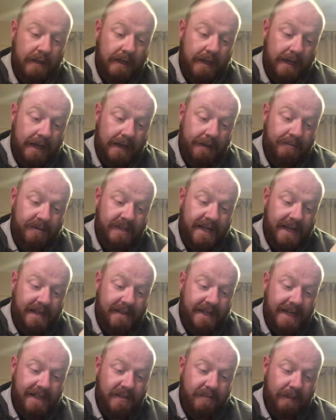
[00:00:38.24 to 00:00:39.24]
Um,
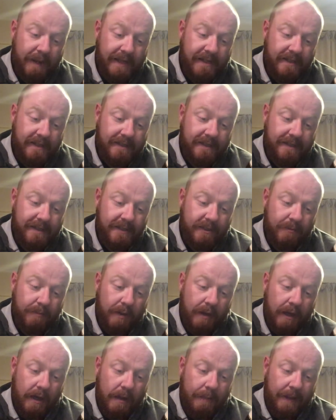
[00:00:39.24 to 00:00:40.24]
says Headspace is a
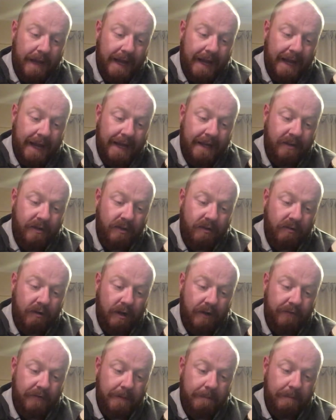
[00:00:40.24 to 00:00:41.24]
superb
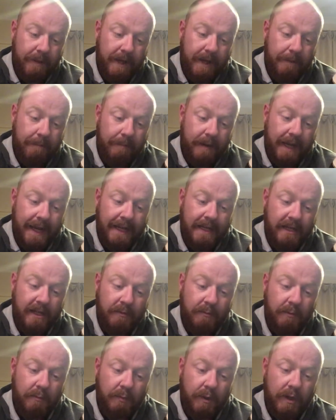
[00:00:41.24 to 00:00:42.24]
handcrafted beer
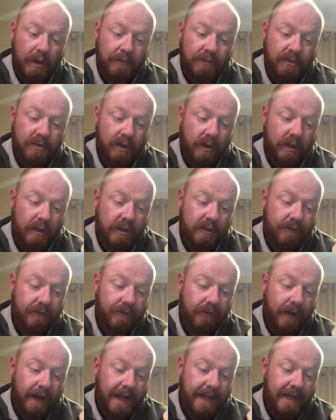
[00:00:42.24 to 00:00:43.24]
blended with one of Scotland's
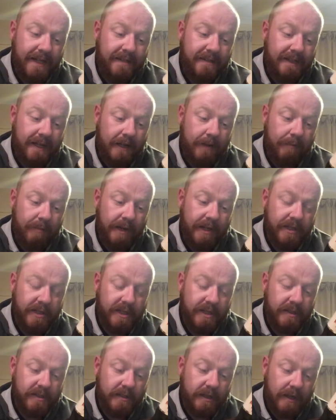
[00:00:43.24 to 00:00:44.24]
finest
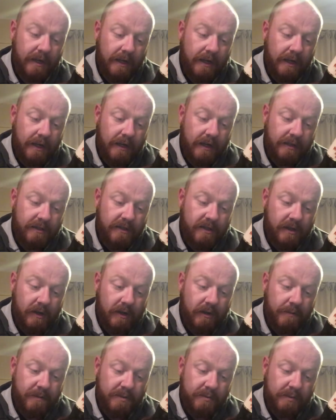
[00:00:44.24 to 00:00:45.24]
celebrations.
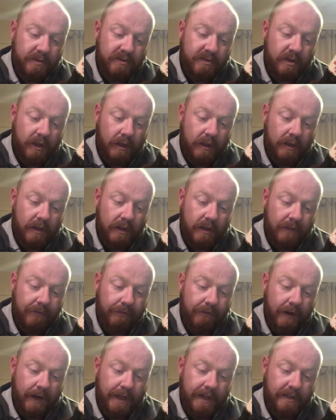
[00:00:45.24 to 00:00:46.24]
Synonymous with Scotland, the
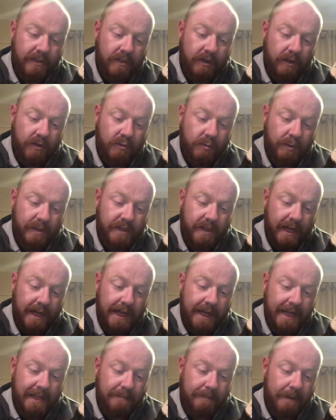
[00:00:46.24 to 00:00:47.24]
finest Scotch whisky
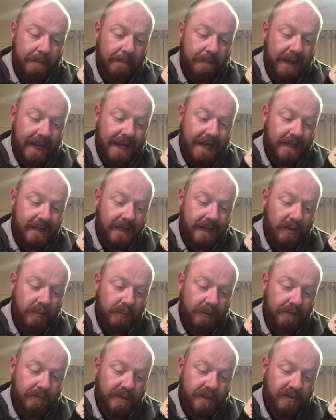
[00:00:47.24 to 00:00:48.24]
has been blended
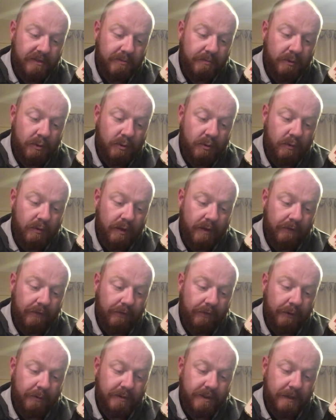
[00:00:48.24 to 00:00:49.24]
with this smooth and
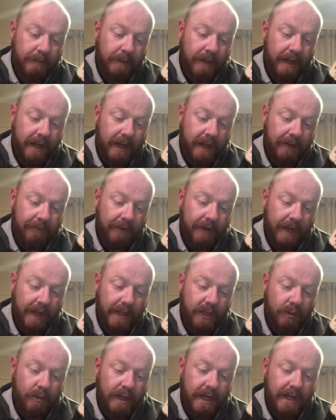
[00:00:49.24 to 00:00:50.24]
fruity beer, giving a
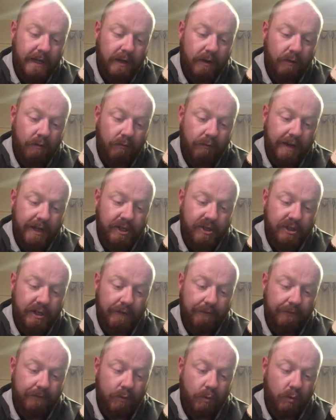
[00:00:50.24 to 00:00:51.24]
unique, rich,
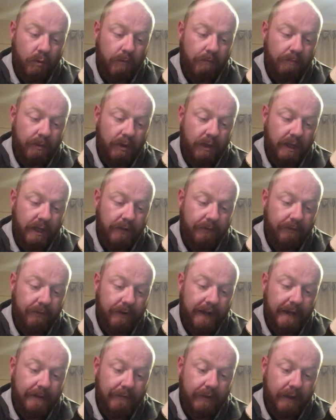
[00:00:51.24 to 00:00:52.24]
and full bodied
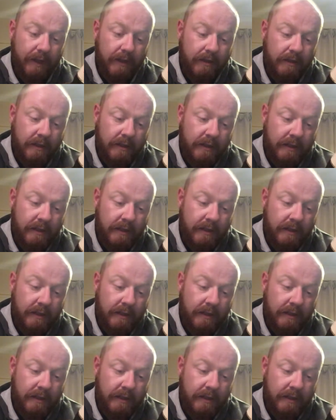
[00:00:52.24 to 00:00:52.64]
flavour.